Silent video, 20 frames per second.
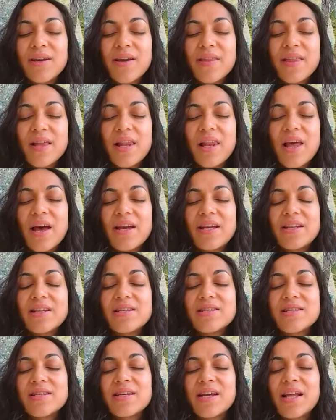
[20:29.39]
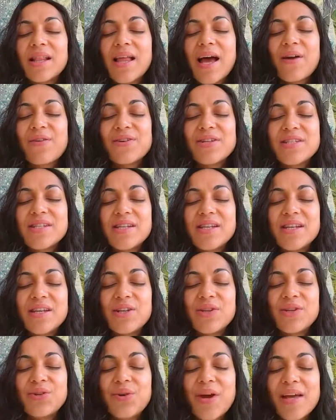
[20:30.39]
the lightness and clarity in
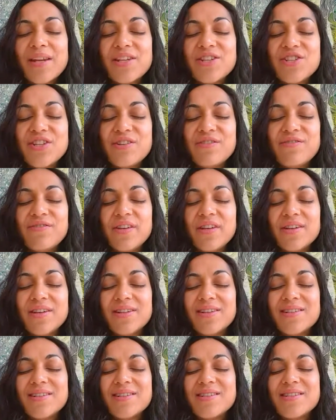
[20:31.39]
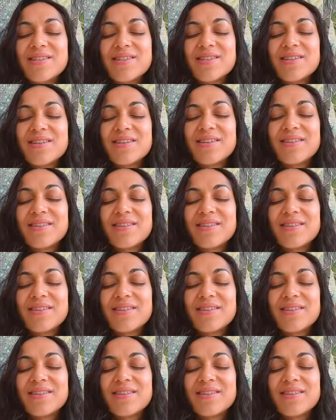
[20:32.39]
your energy fields.